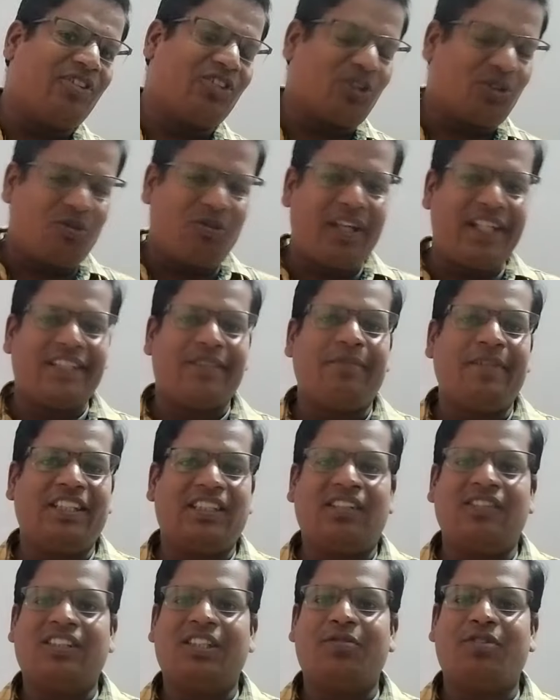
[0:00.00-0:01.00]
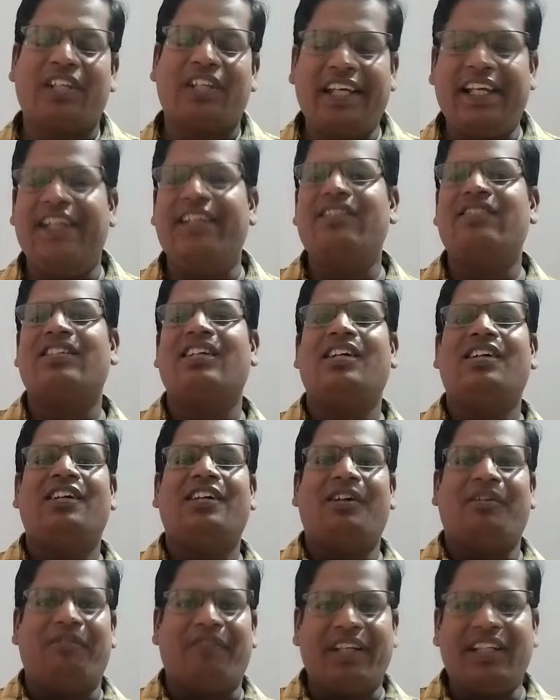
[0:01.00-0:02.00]
So today's misconception is
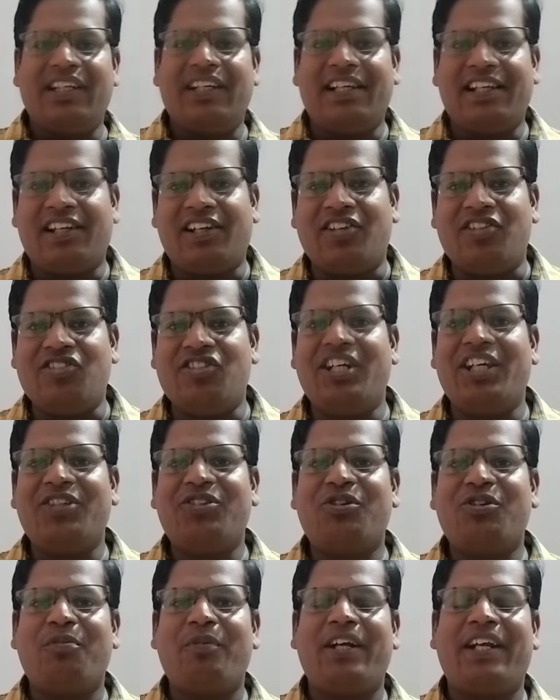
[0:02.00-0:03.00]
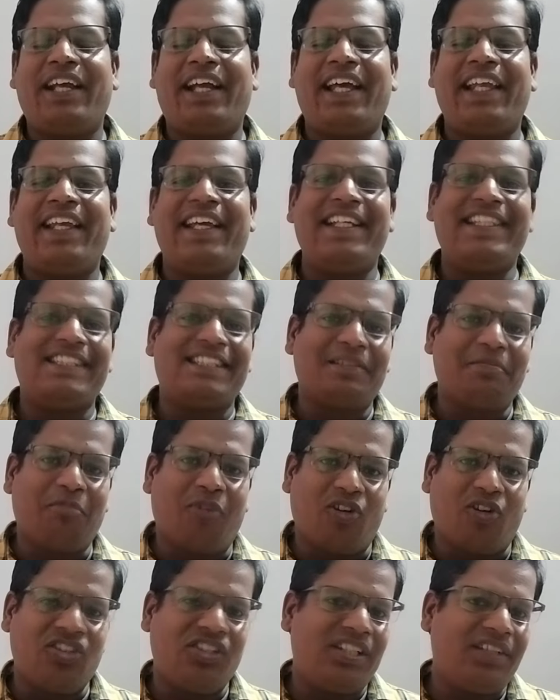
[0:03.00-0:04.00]
whether G should be taken as
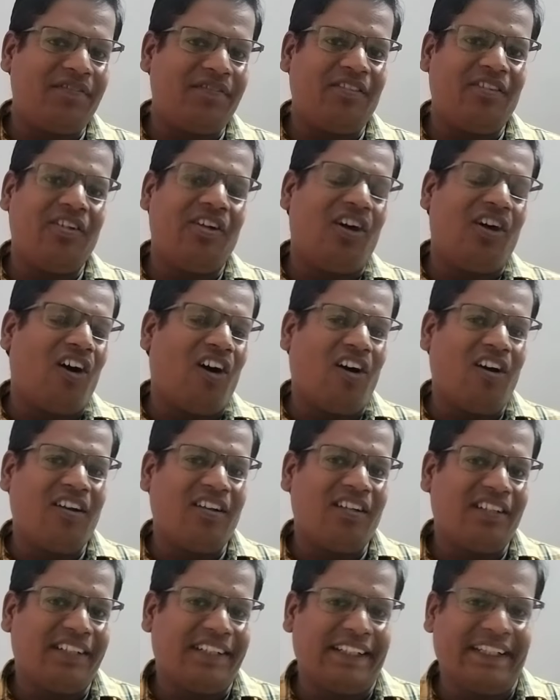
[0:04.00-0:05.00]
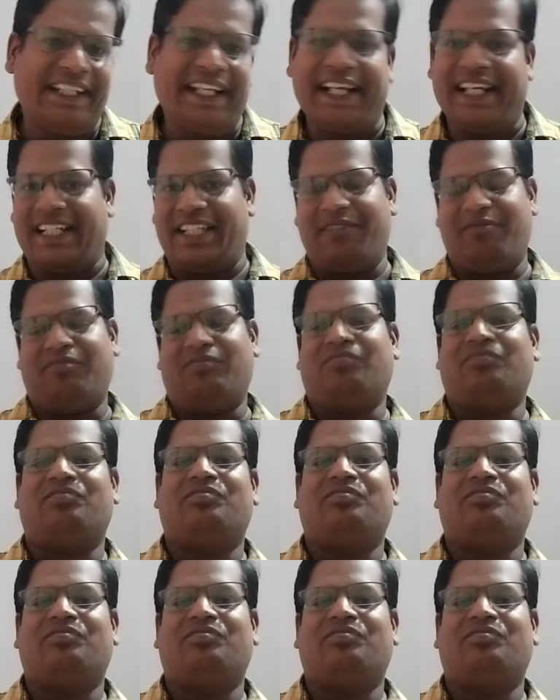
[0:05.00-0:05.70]
positive or negative.